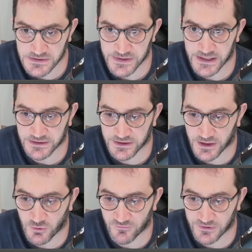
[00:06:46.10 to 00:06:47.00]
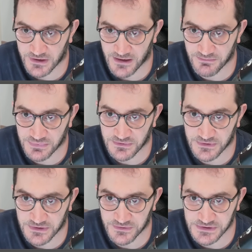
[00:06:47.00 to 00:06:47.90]
that can overlap.
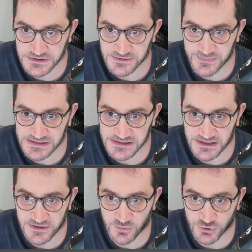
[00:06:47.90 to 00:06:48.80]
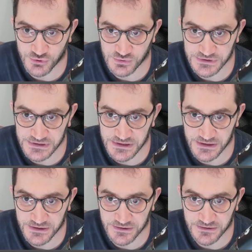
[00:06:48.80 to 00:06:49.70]
And this is basically what you see
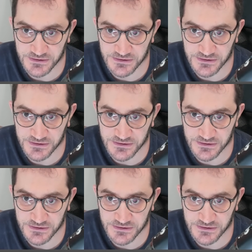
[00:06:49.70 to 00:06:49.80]
here.